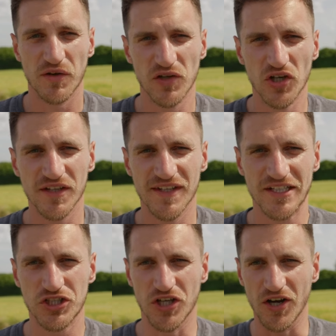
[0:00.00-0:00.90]
So if you look at this
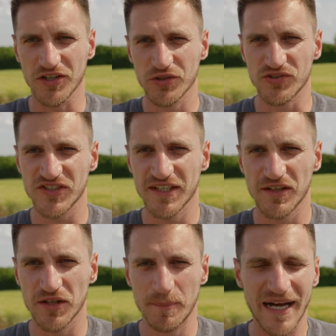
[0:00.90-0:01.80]
shot, you'll see
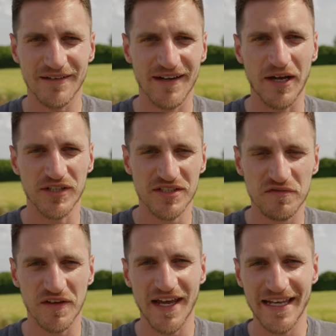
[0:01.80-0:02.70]
that the background is
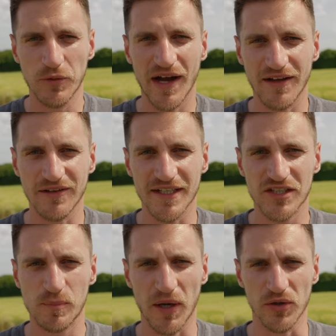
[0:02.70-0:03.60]
fairly well
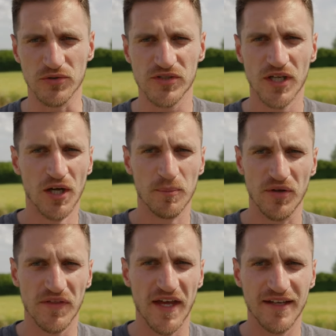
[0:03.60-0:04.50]
exposed,
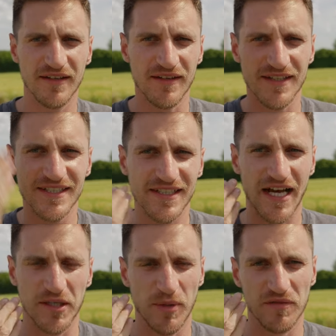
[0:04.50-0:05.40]
but then this
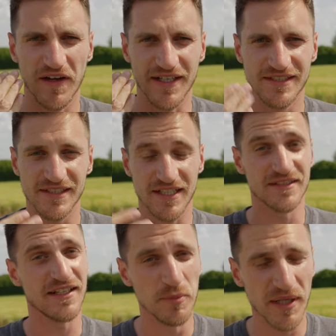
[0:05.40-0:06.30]
side of my face is
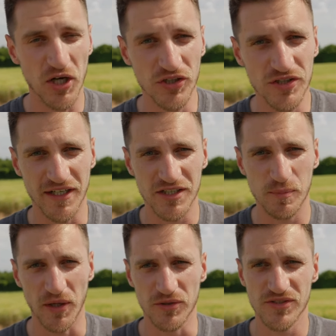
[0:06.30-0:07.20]
a little bit
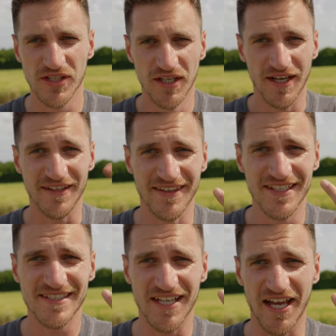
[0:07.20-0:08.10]
underexposed, and then
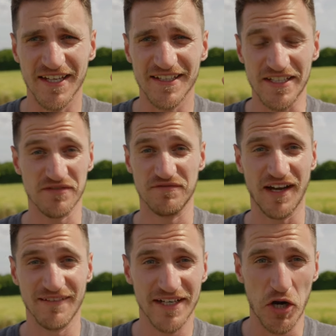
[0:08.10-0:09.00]
this side is
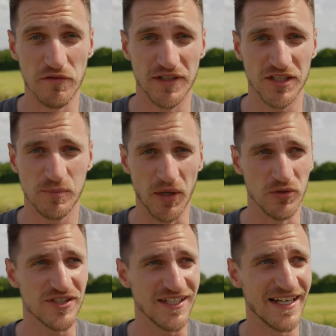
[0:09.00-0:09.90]
very
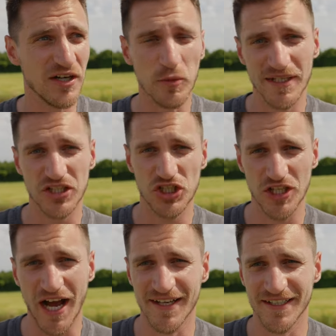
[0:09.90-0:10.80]
overexposed and a little bit
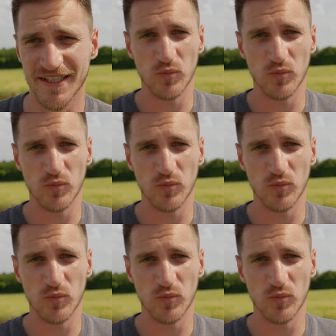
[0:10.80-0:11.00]
shiny.